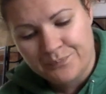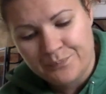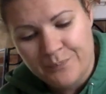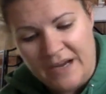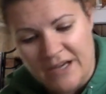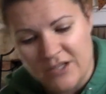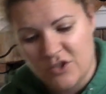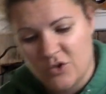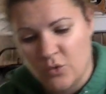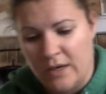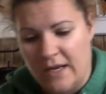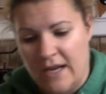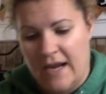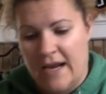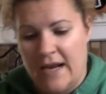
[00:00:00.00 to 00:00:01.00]
page
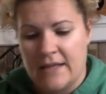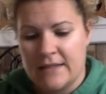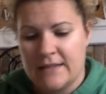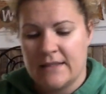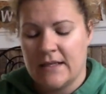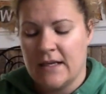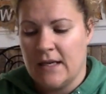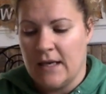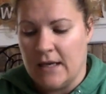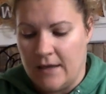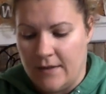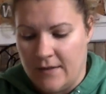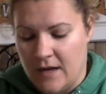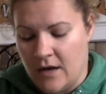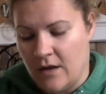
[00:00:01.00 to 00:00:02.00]
28, and
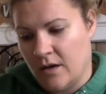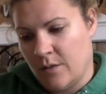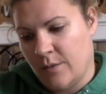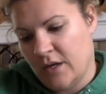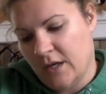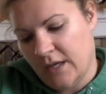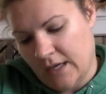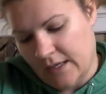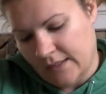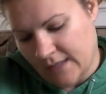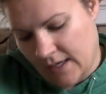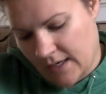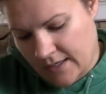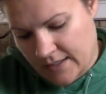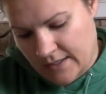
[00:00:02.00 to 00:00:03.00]
in the other book, it's
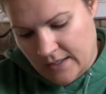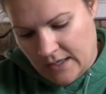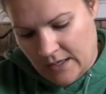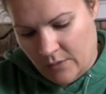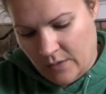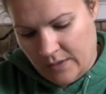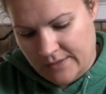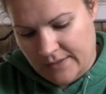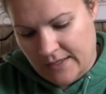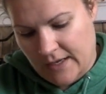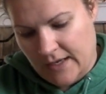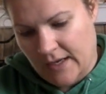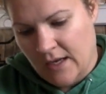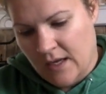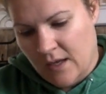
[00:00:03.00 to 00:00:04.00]
on, I want to
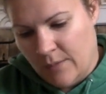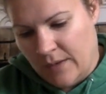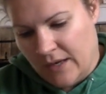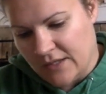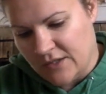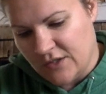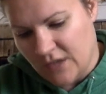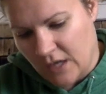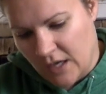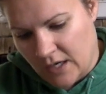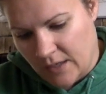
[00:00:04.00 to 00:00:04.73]
say, page...